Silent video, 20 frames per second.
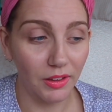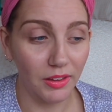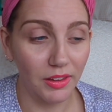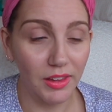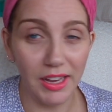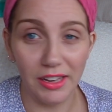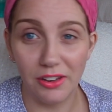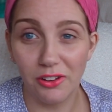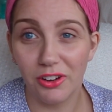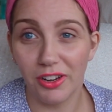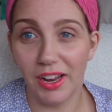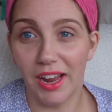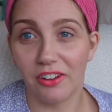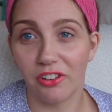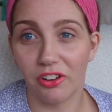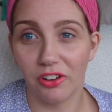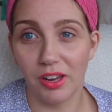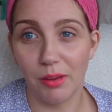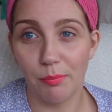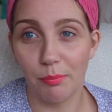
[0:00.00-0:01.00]
yeah, you could
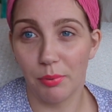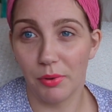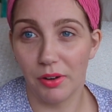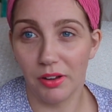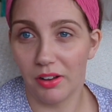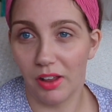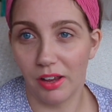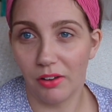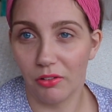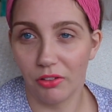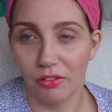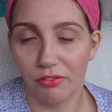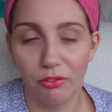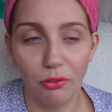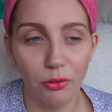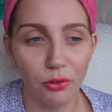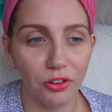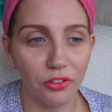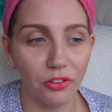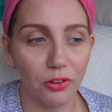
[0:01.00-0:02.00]
actually put it like on the
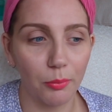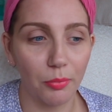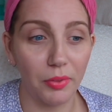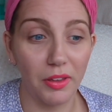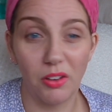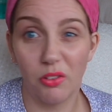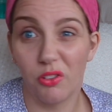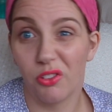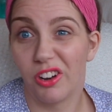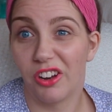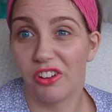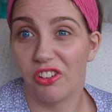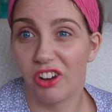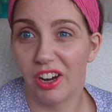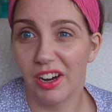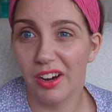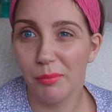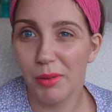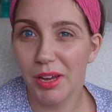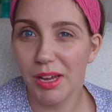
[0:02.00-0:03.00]
floor or something, on a
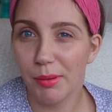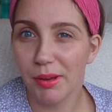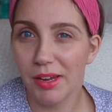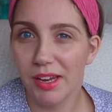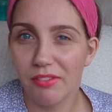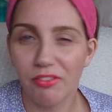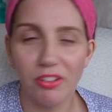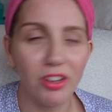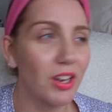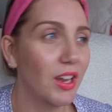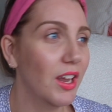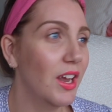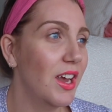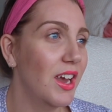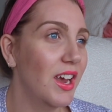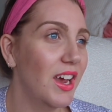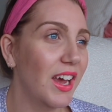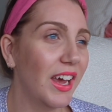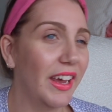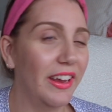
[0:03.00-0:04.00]
chair maybe even,
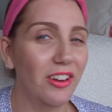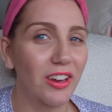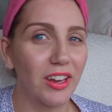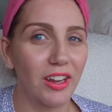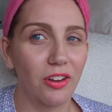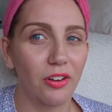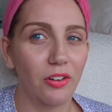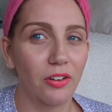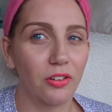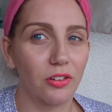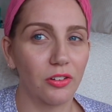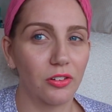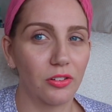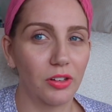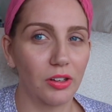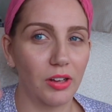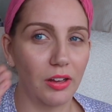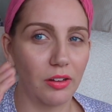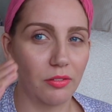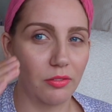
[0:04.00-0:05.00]
and you can
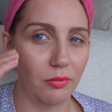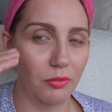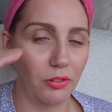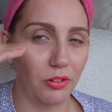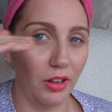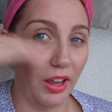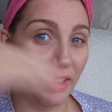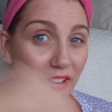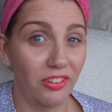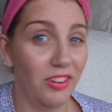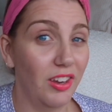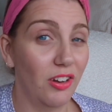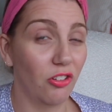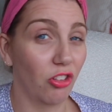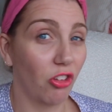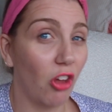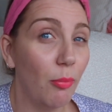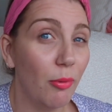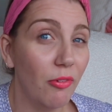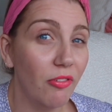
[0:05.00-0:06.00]
like sit on
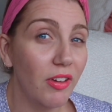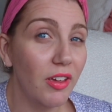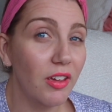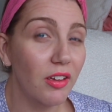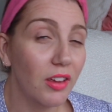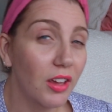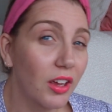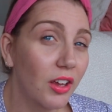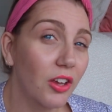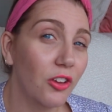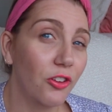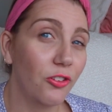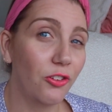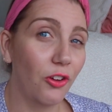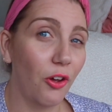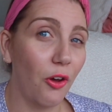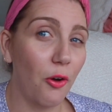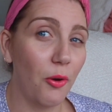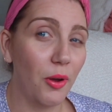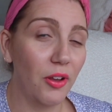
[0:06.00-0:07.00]
top of it.
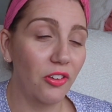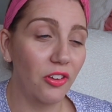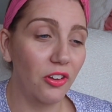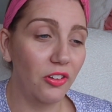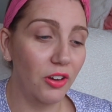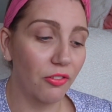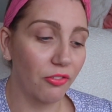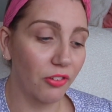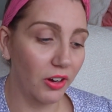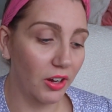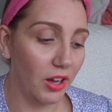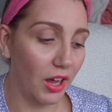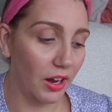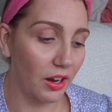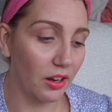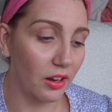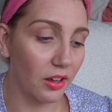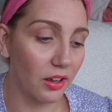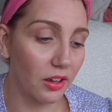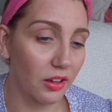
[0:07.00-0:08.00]
So it's a different
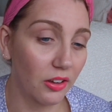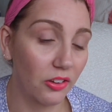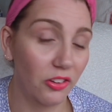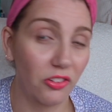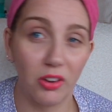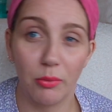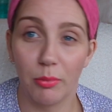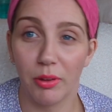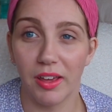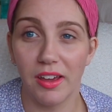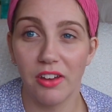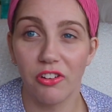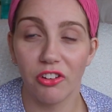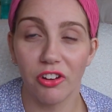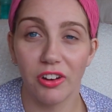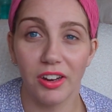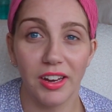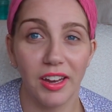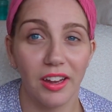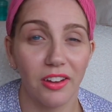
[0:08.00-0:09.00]
kind of
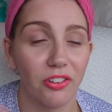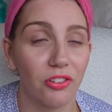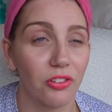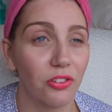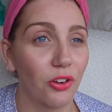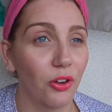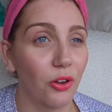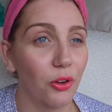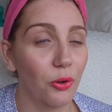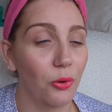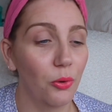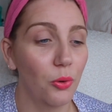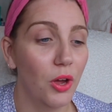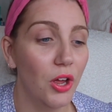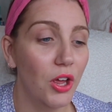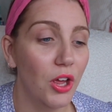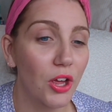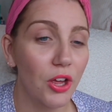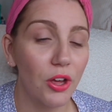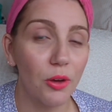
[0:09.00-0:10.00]
stimulation, I guess. So
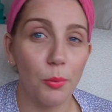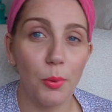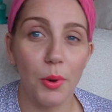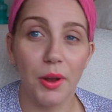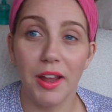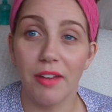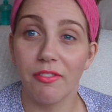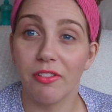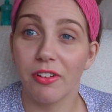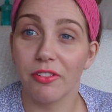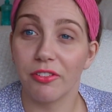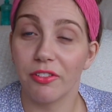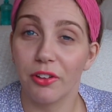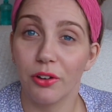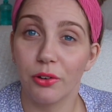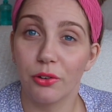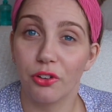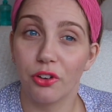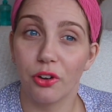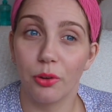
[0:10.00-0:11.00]
whatever
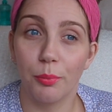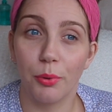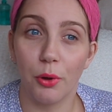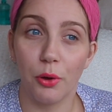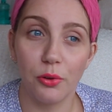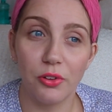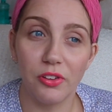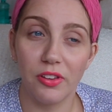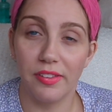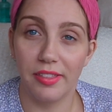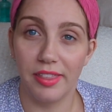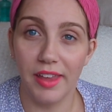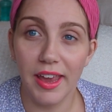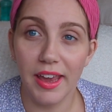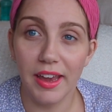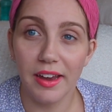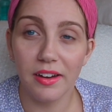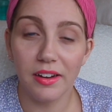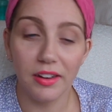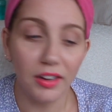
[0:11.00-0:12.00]
floats your boat
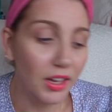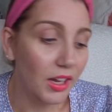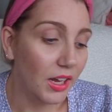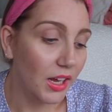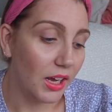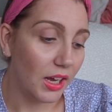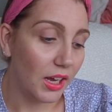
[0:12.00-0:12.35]
there.